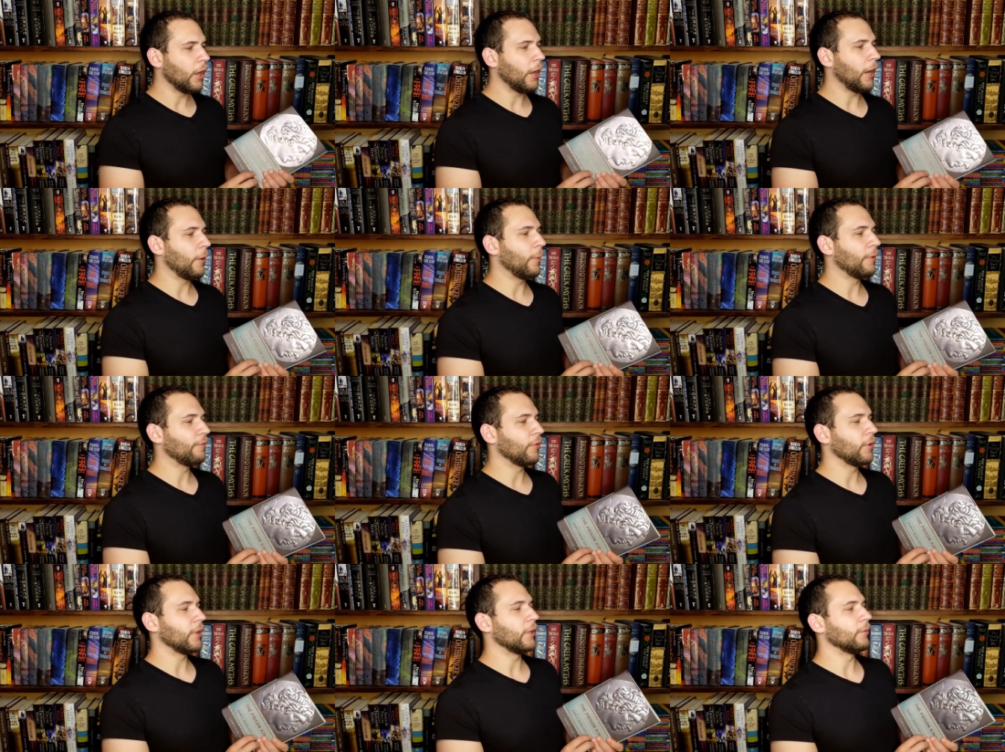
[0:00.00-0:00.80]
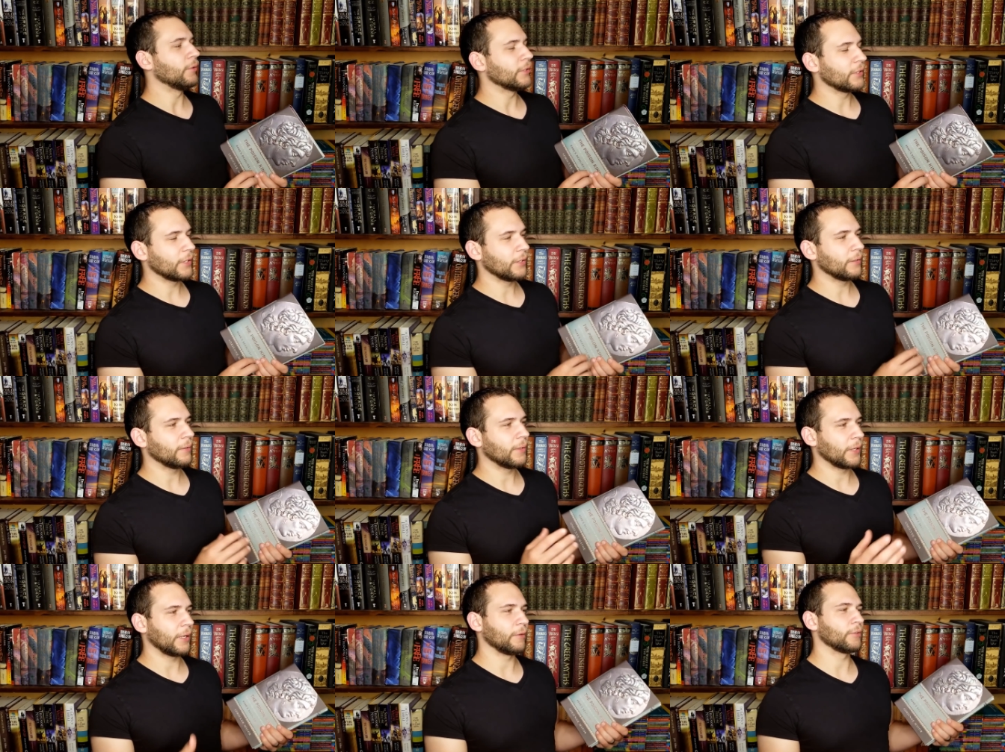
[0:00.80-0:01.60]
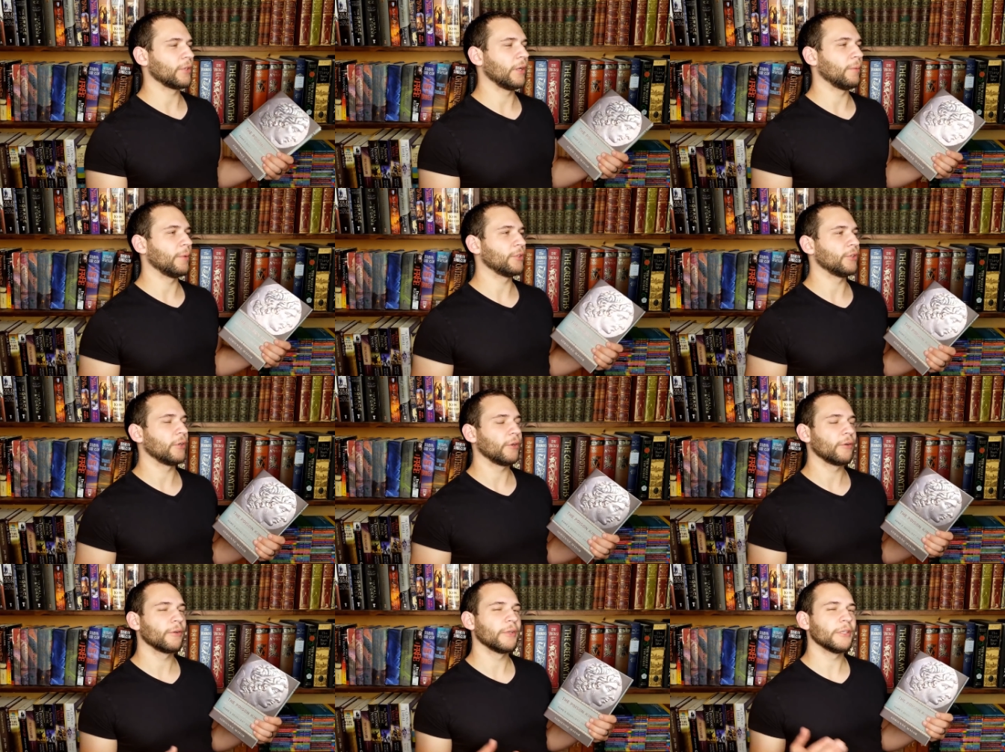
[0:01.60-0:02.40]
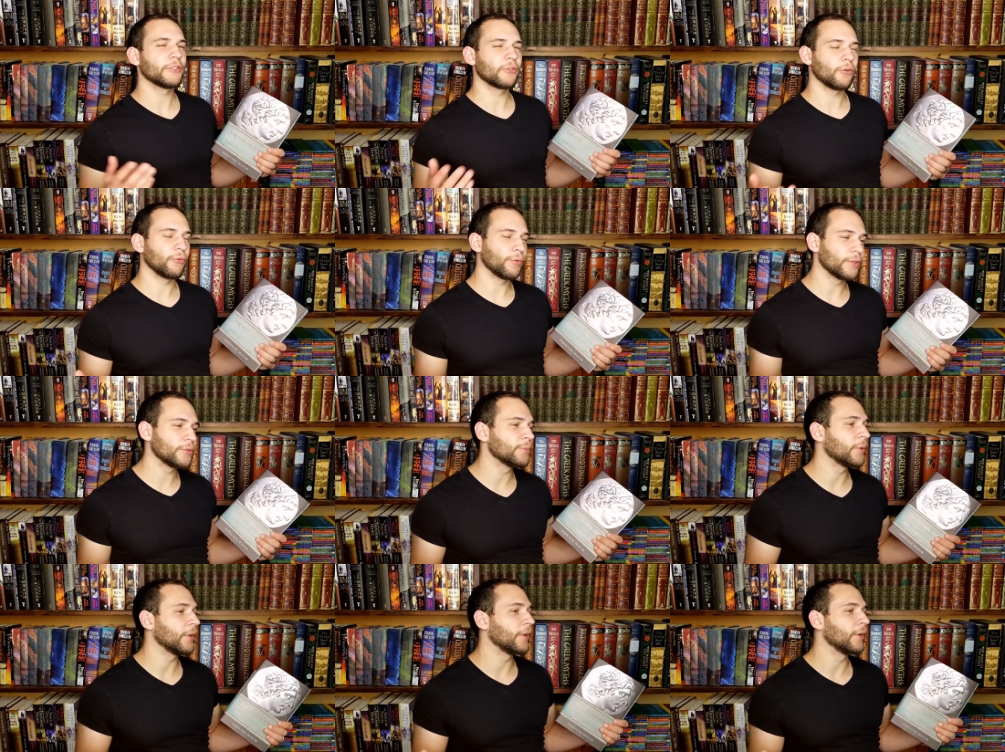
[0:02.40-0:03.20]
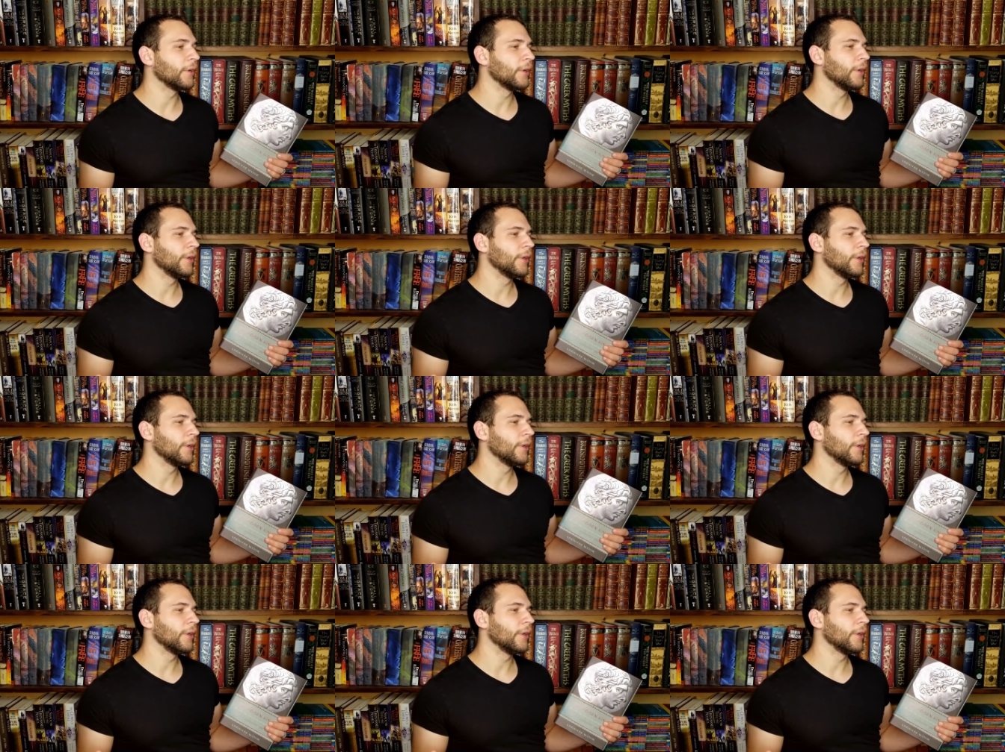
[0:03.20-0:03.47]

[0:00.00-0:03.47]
However, it was like I was kind of mentioning earlier, his charisma